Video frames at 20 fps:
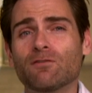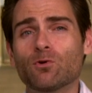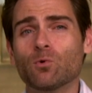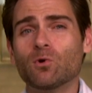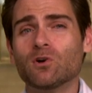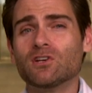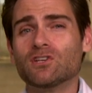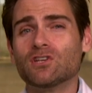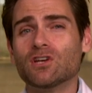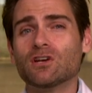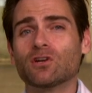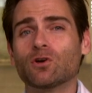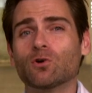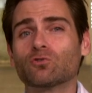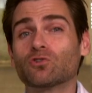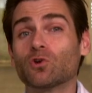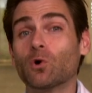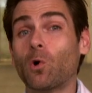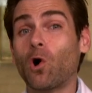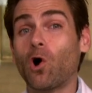if you didn't go
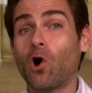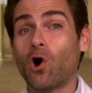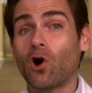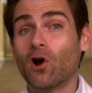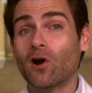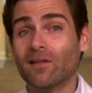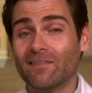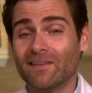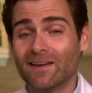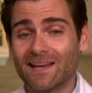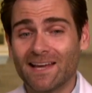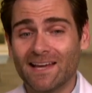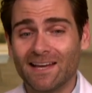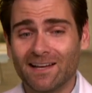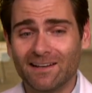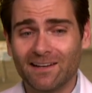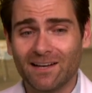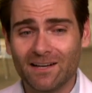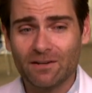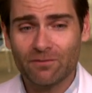so hard on the K
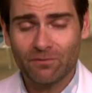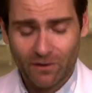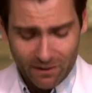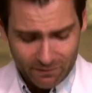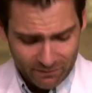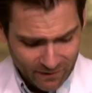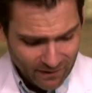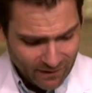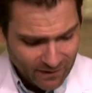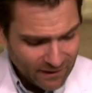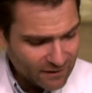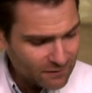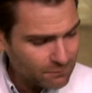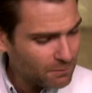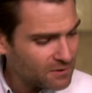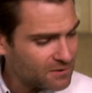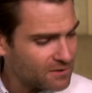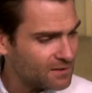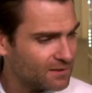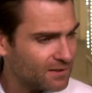N ninety-five,
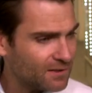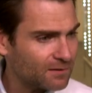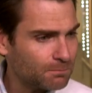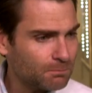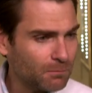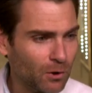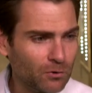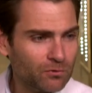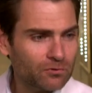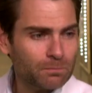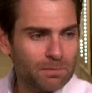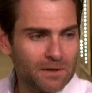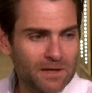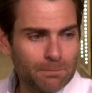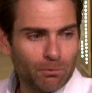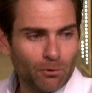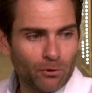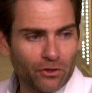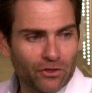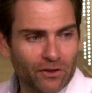especially since most
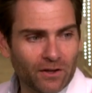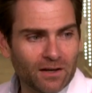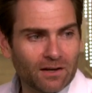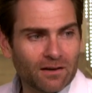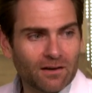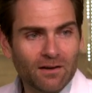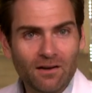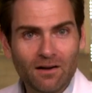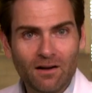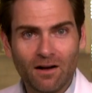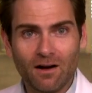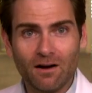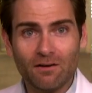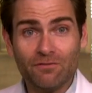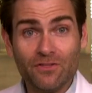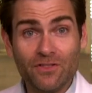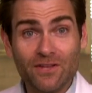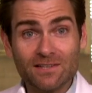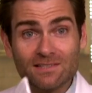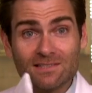people think
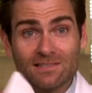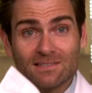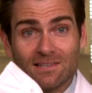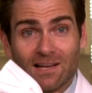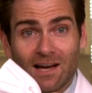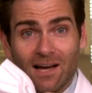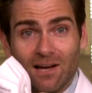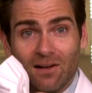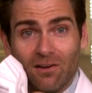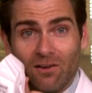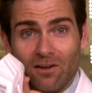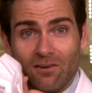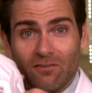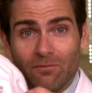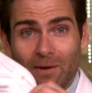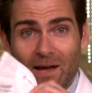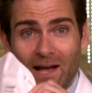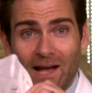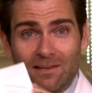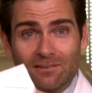of this style of
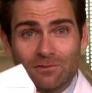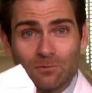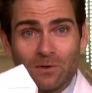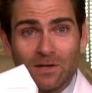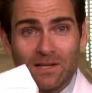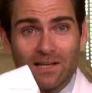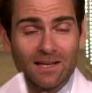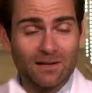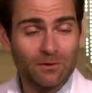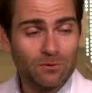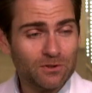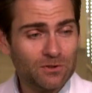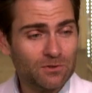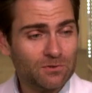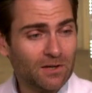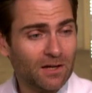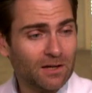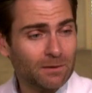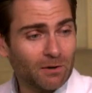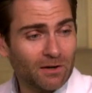mask when, it, when you're
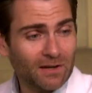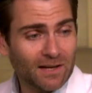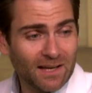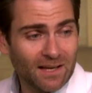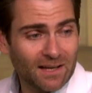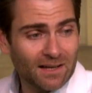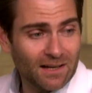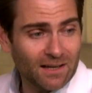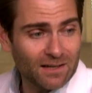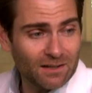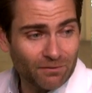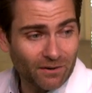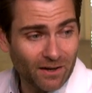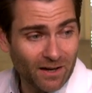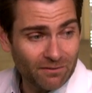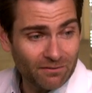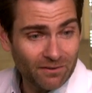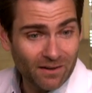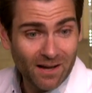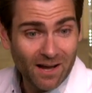talking about K N
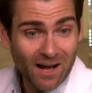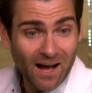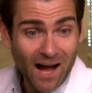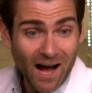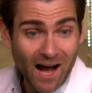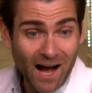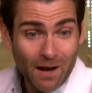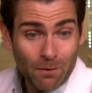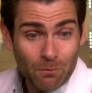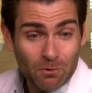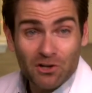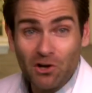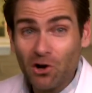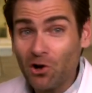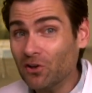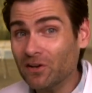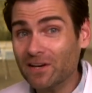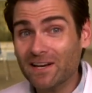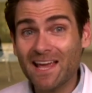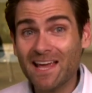ninety-five. I would
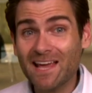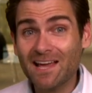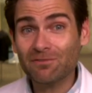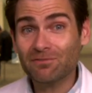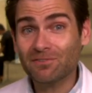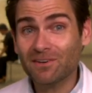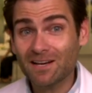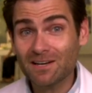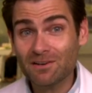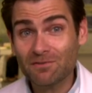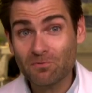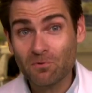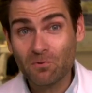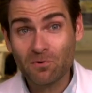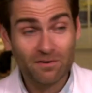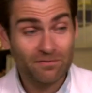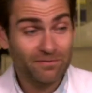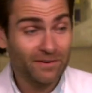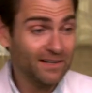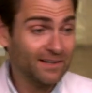call it a K F
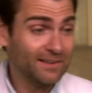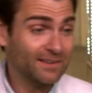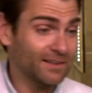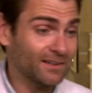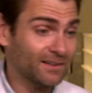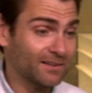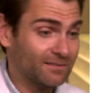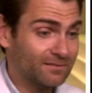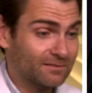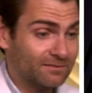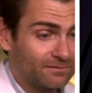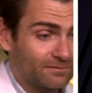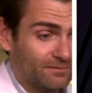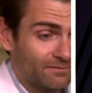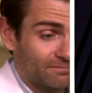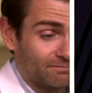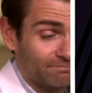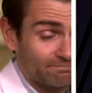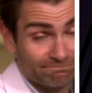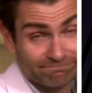ninety-four, if anything.
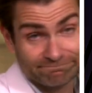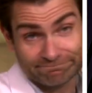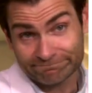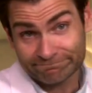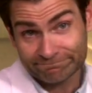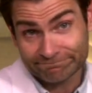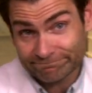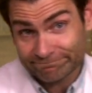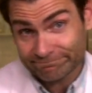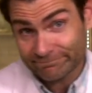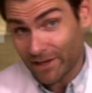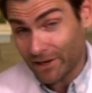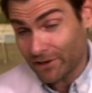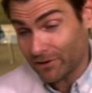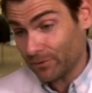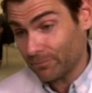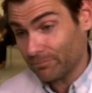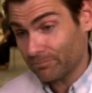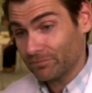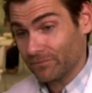I don't
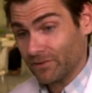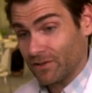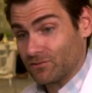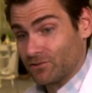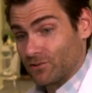know. That's